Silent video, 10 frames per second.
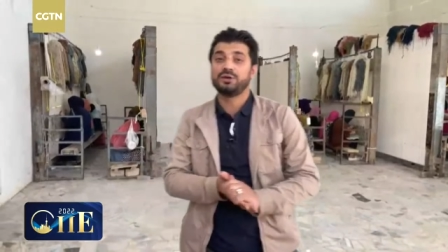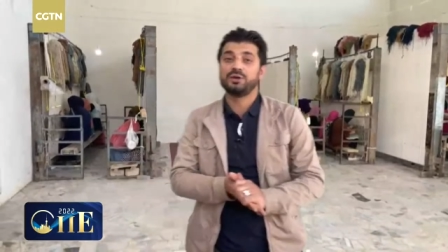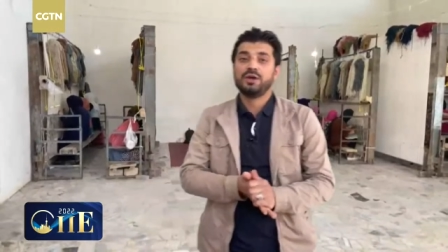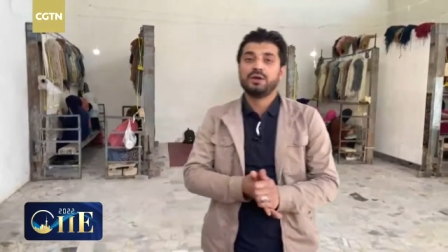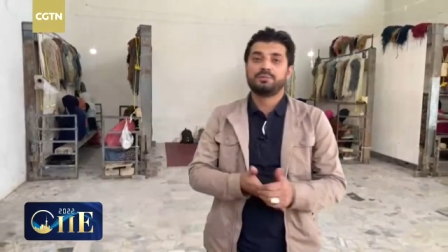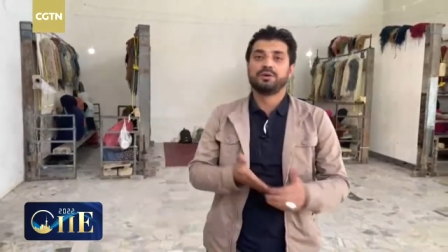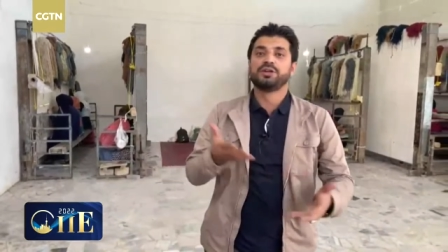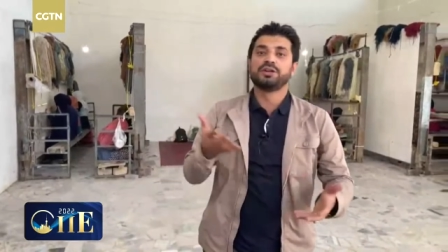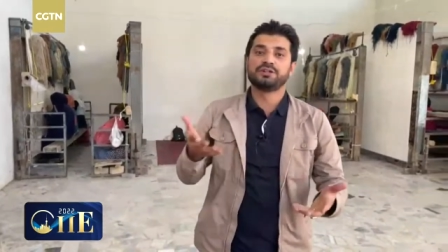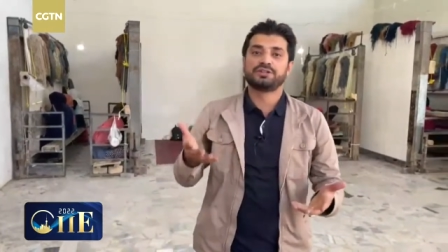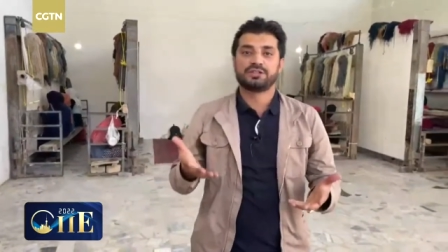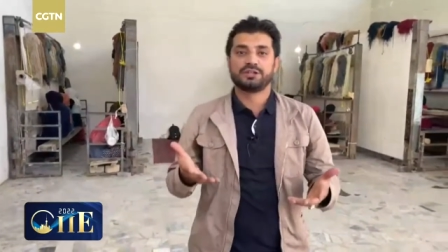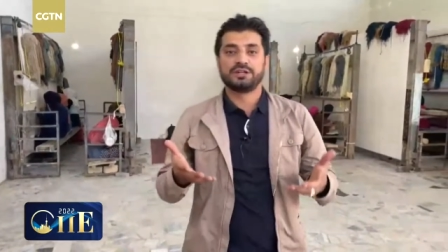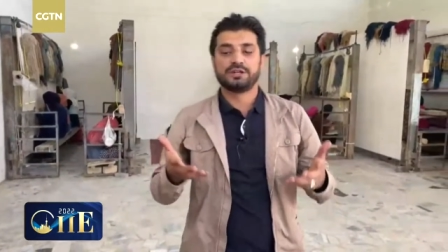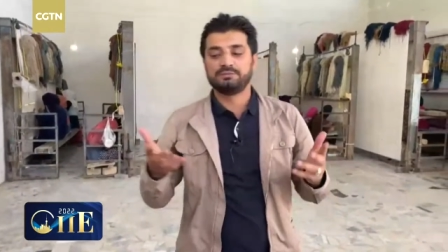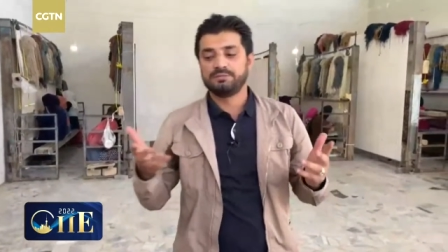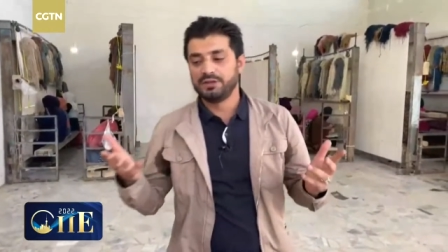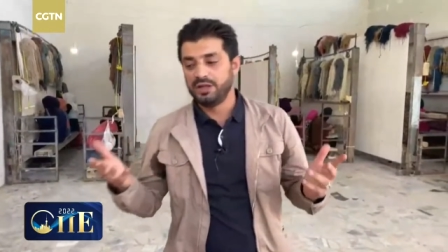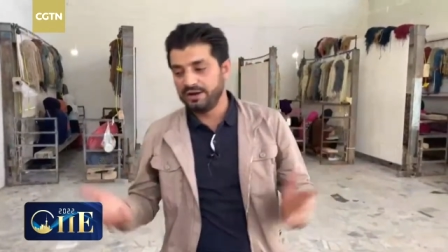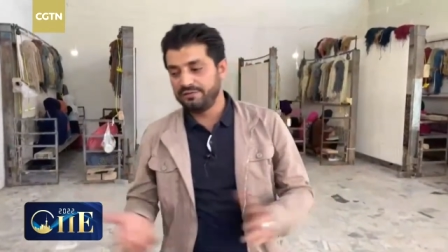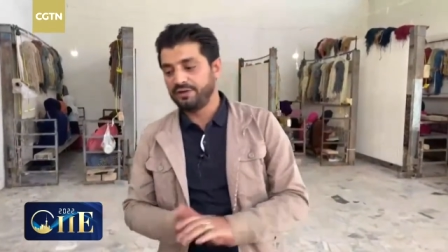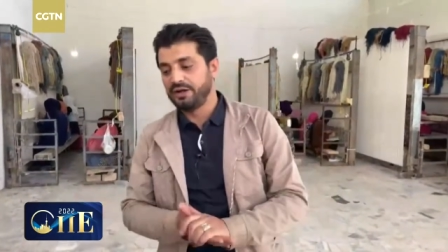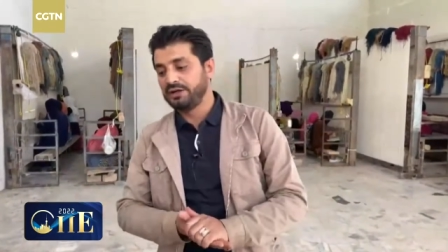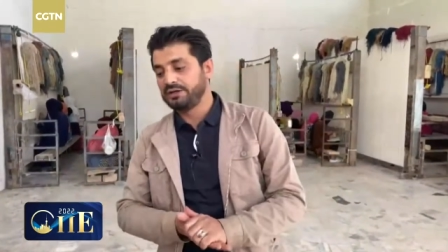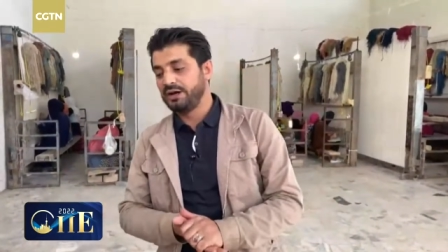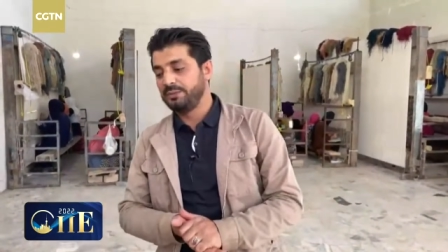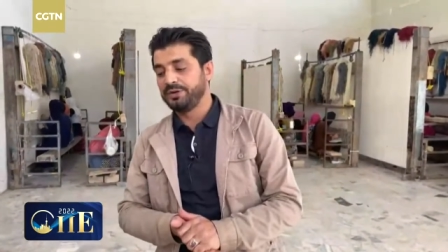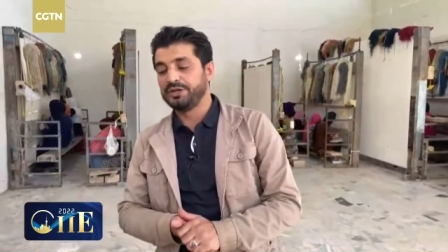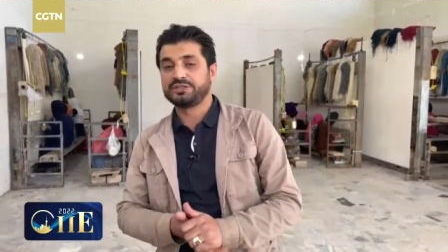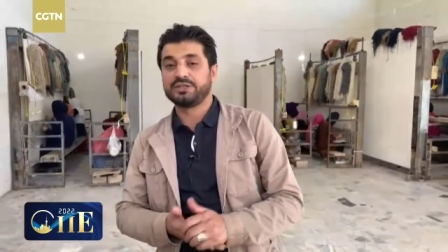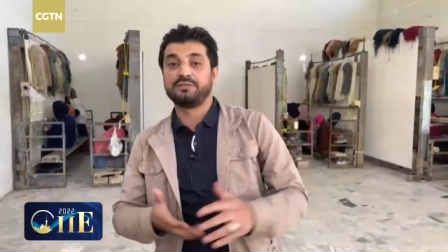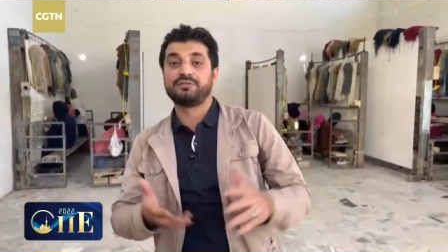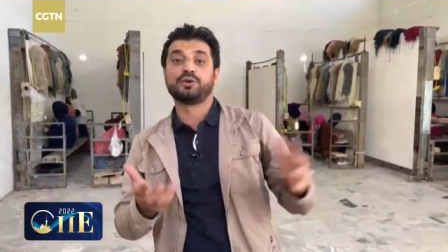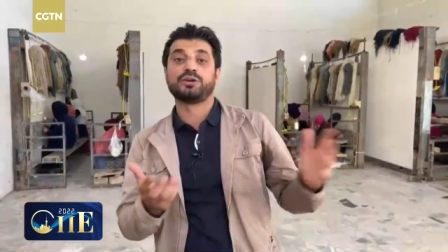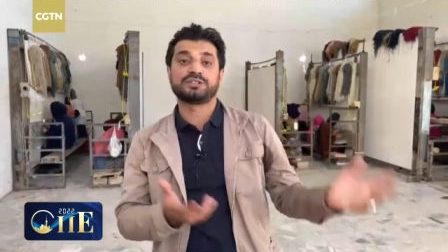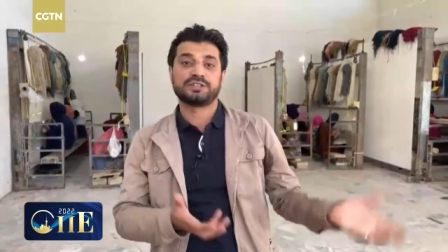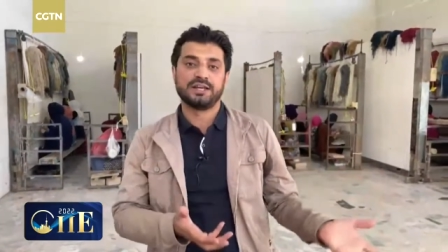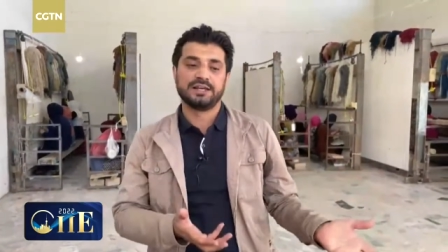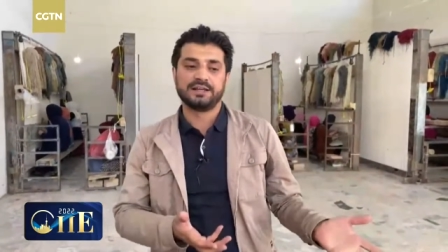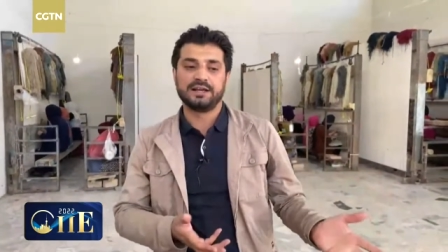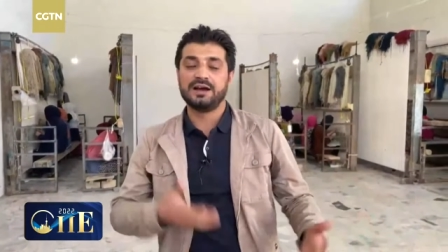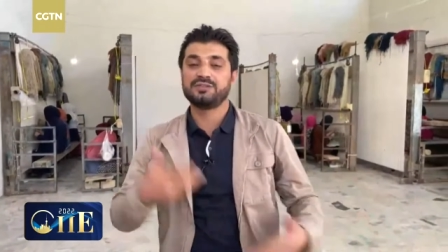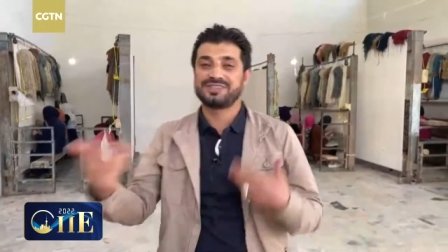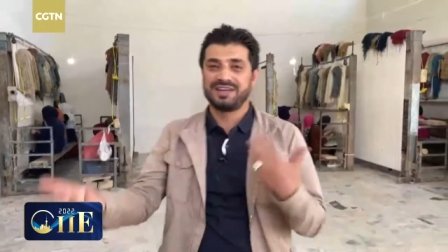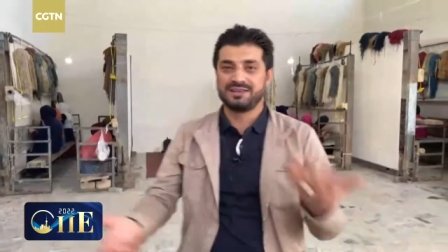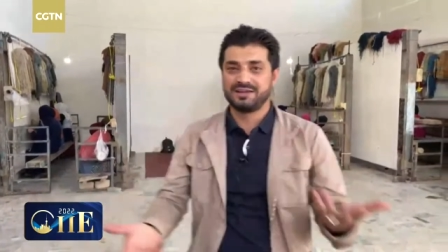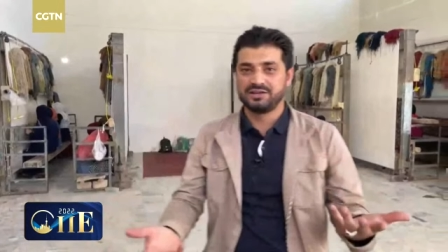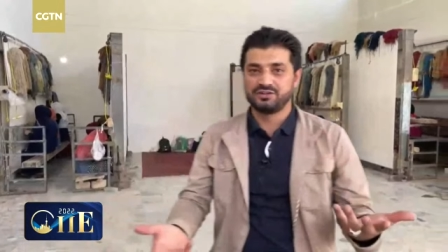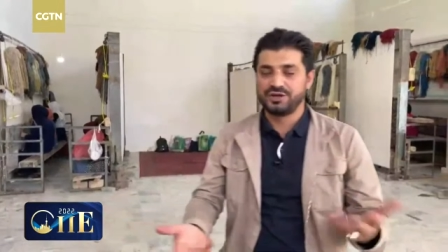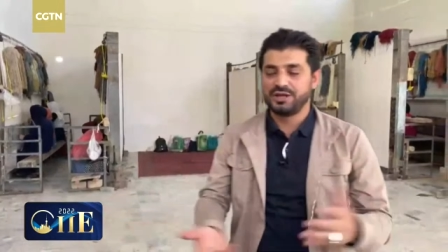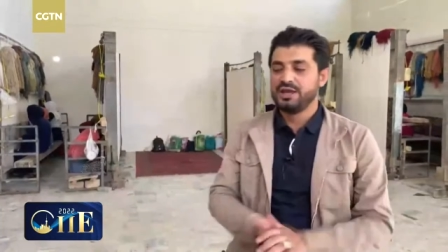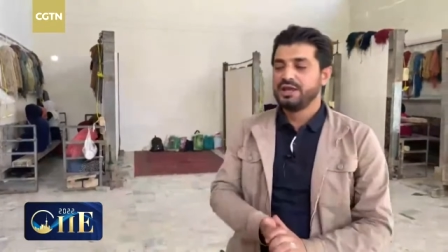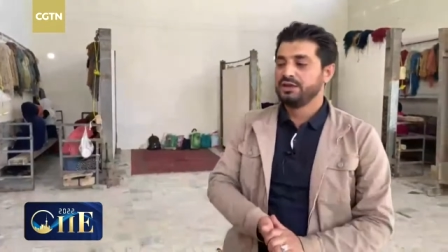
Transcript: to produce a uh, lot of uh, carpets uh, for selling outside the country.